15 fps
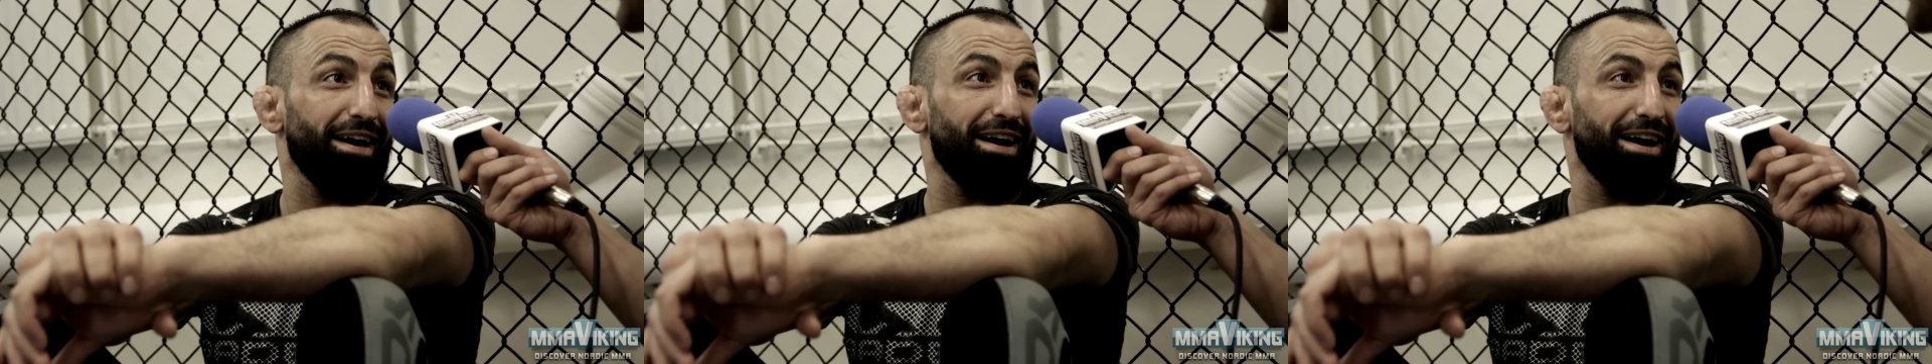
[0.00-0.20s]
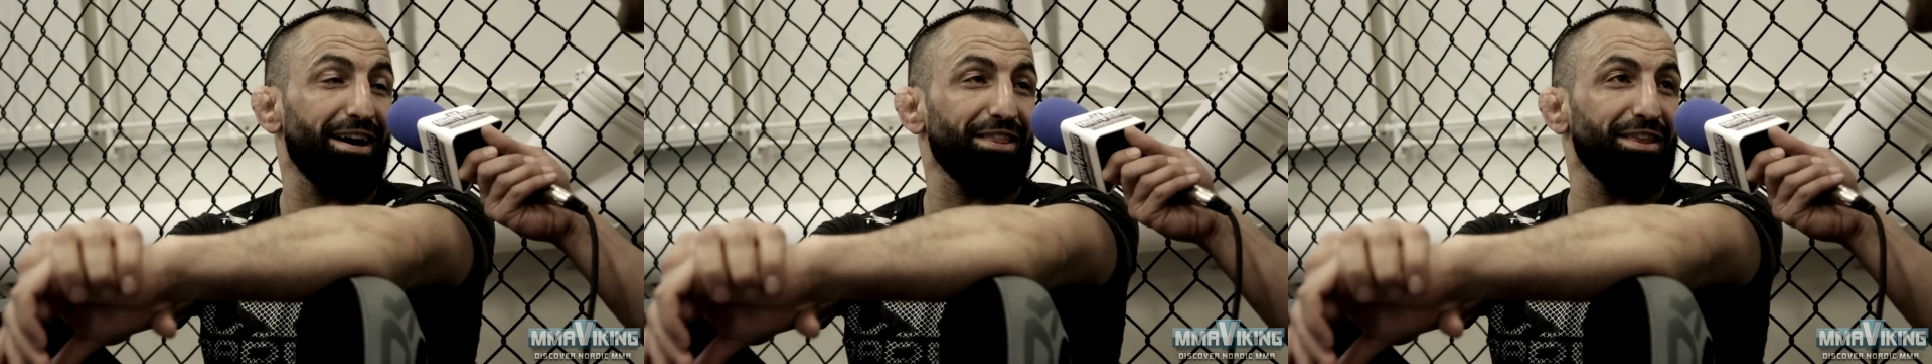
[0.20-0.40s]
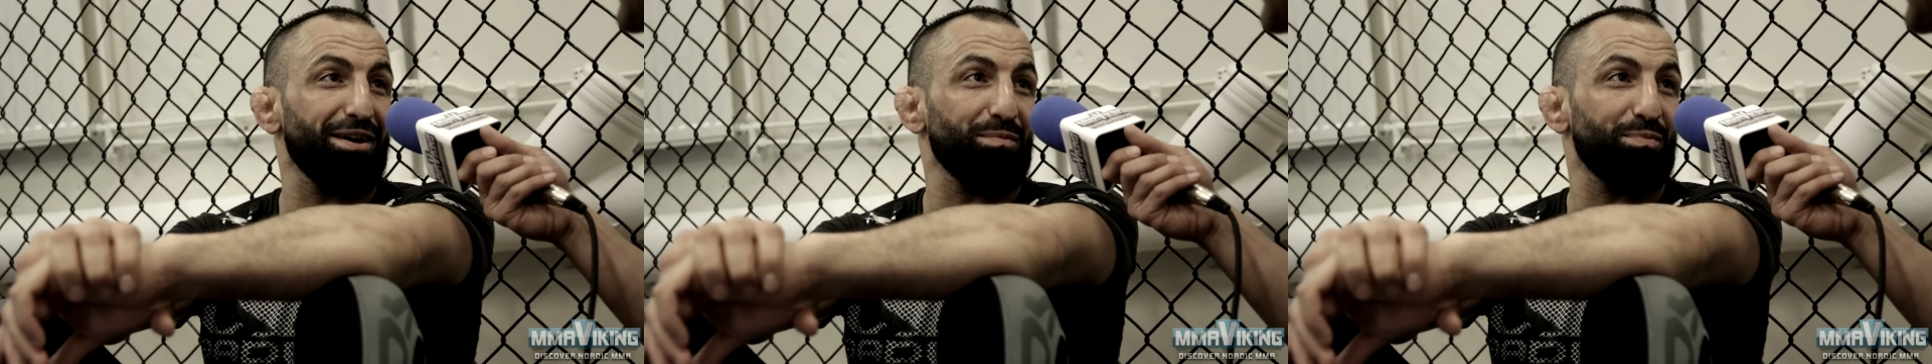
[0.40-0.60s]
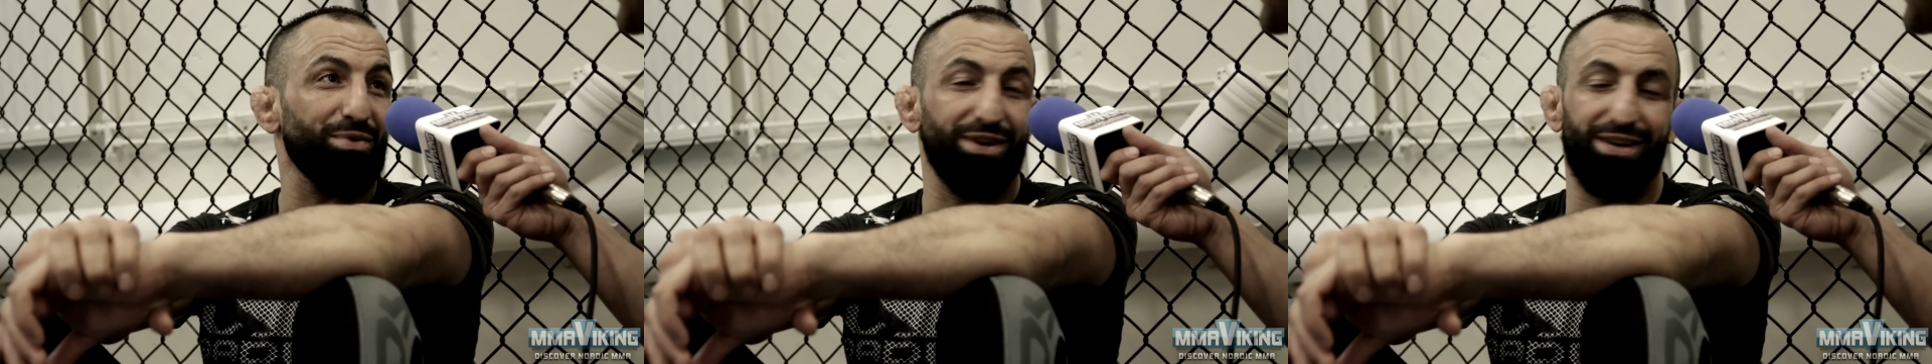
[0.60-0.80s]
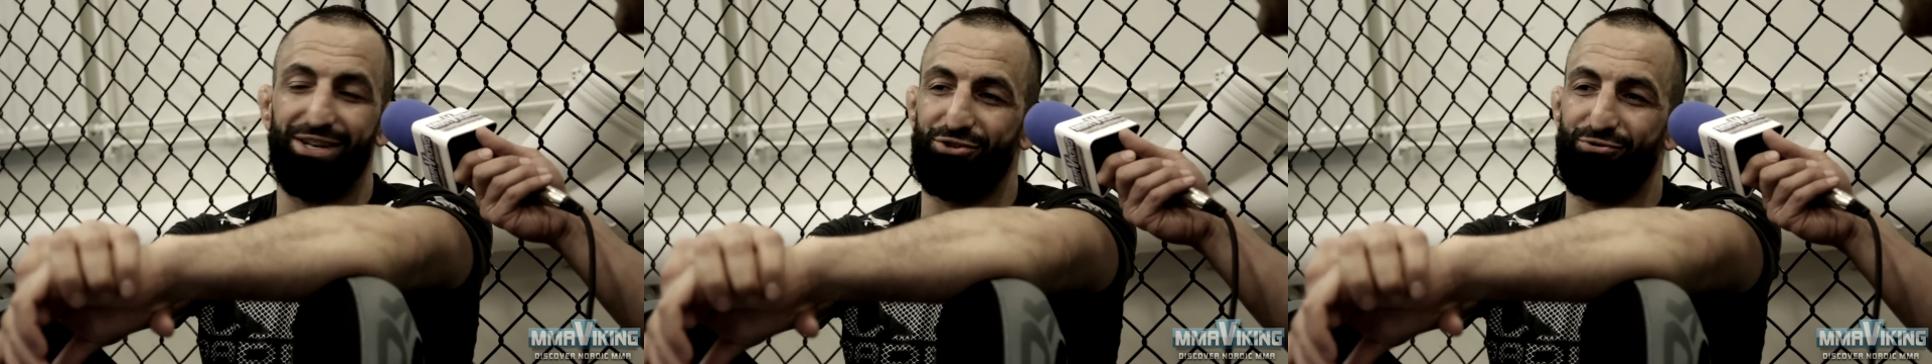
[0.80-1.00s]

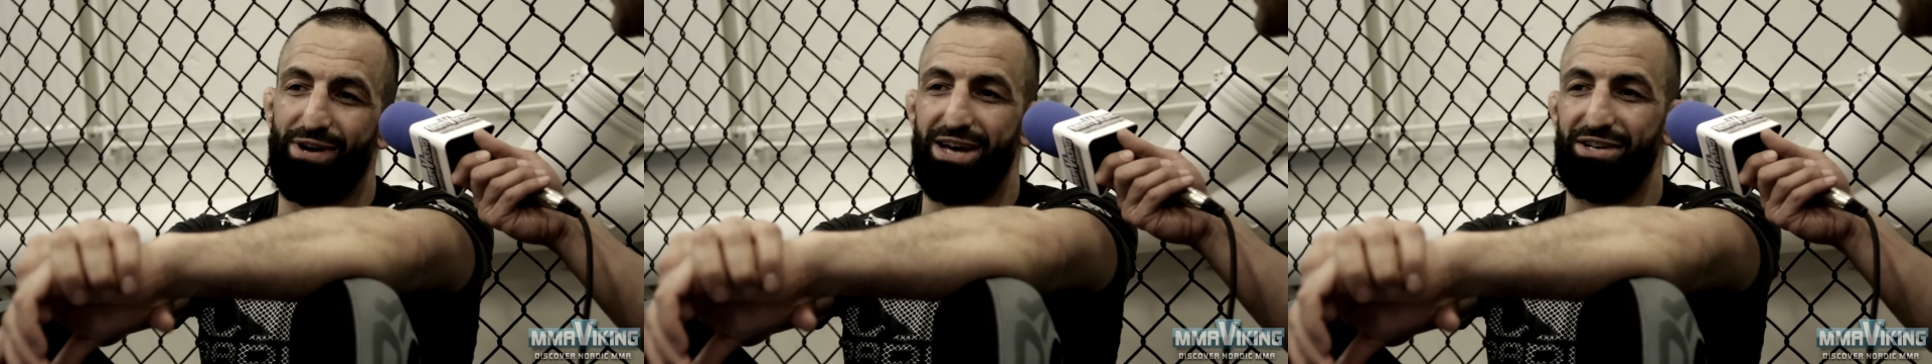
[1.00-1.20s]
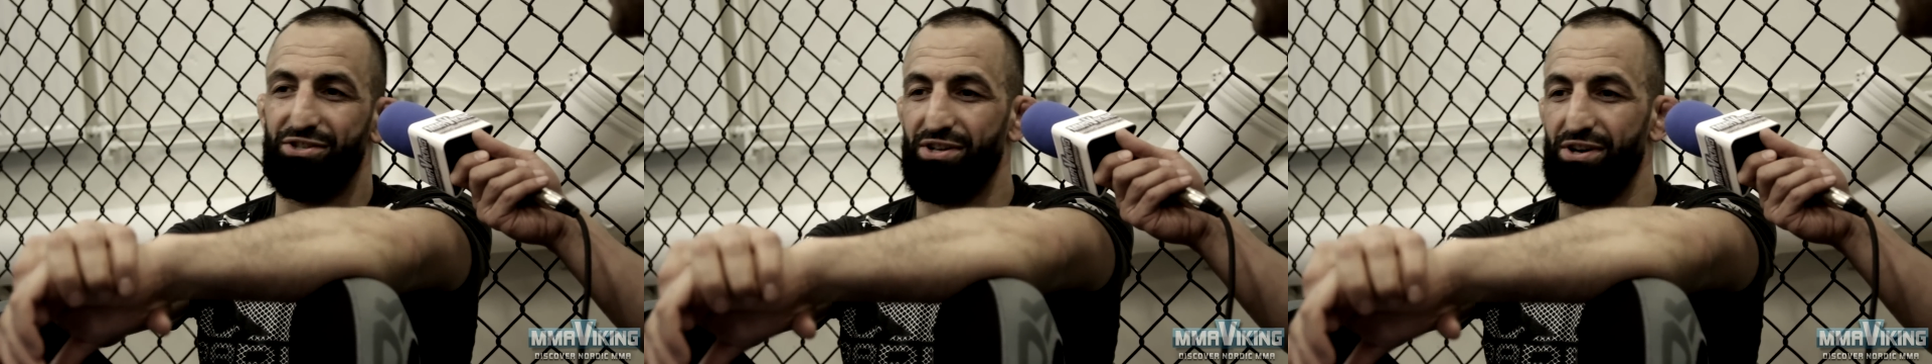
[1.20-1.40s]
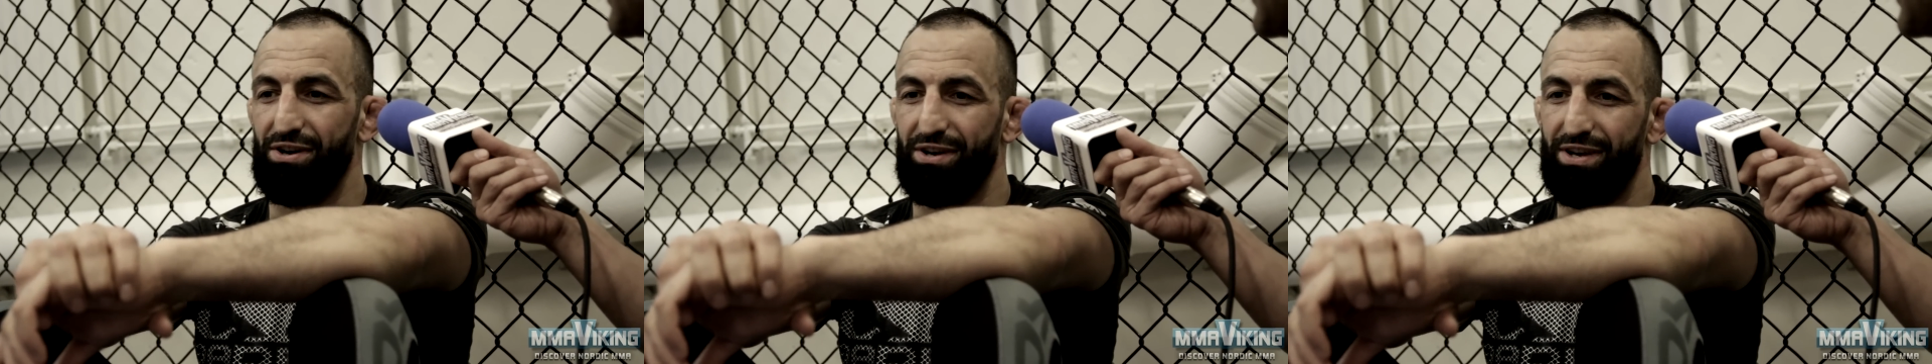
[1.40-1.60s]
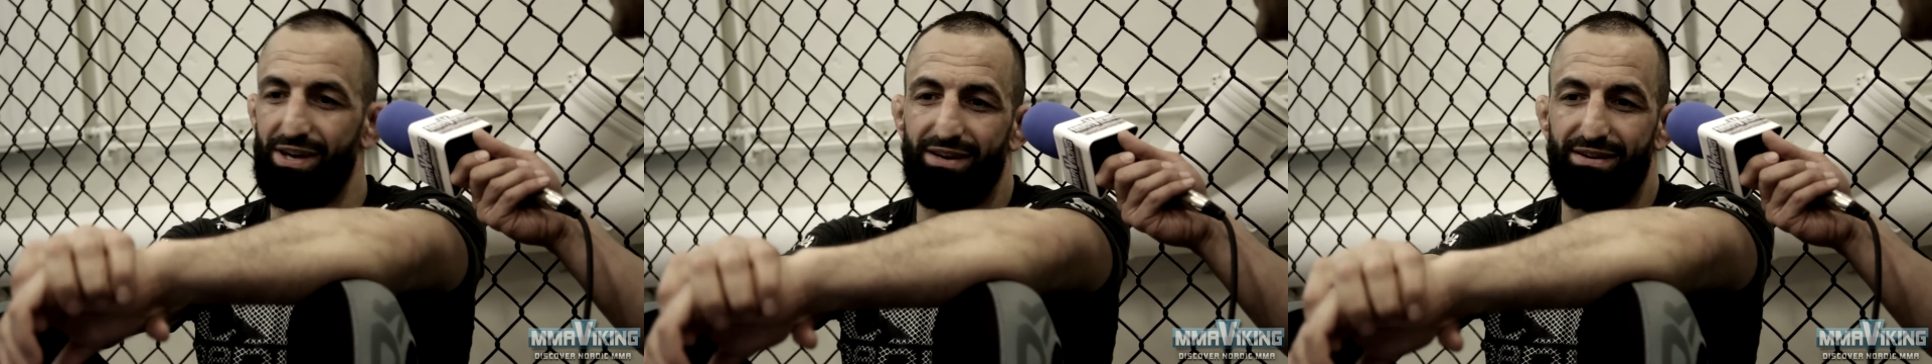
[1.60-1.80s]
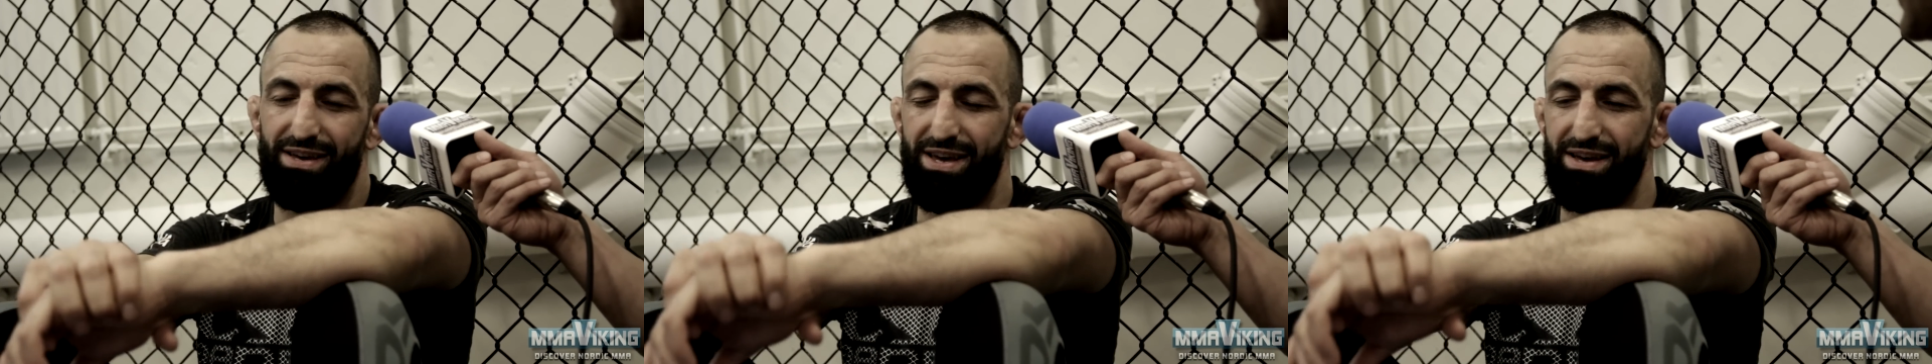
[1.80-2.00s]
unhappy, trash
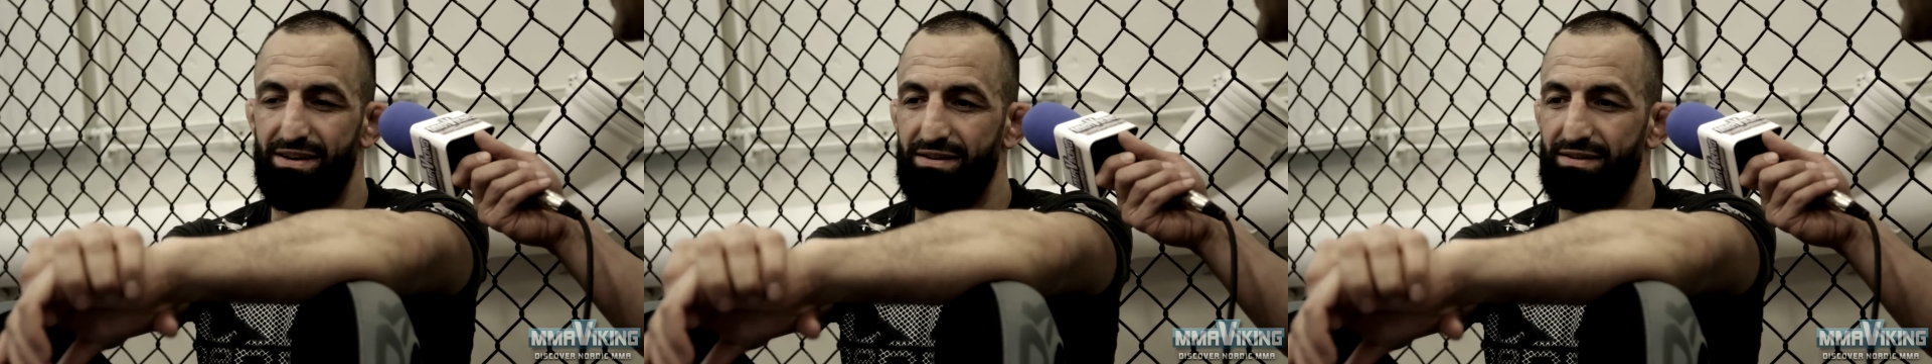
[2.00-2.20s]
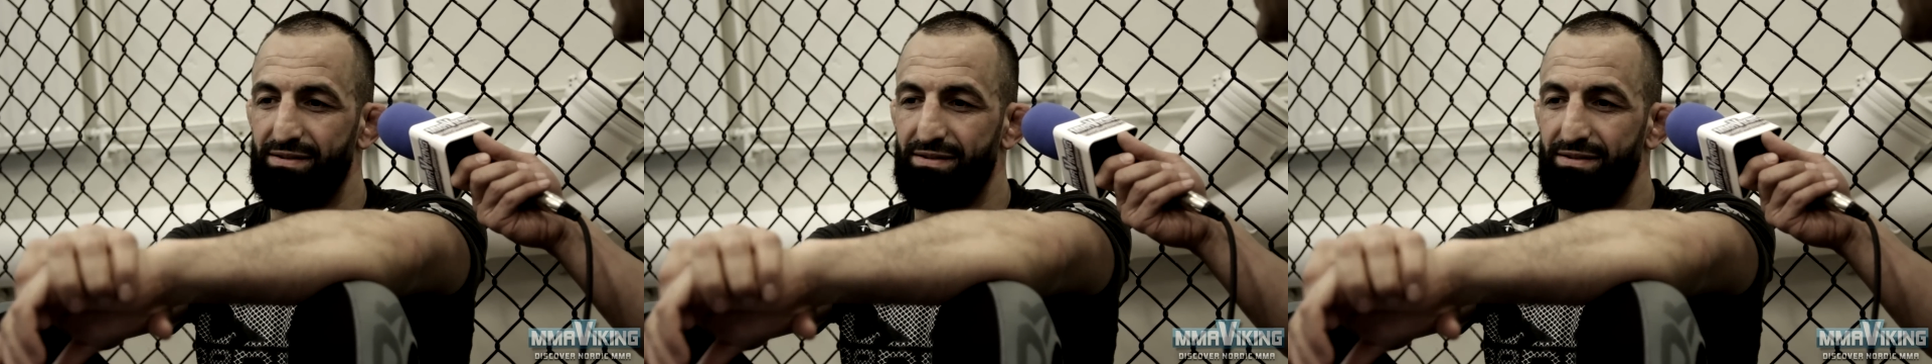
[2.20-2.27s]
talking, yeah.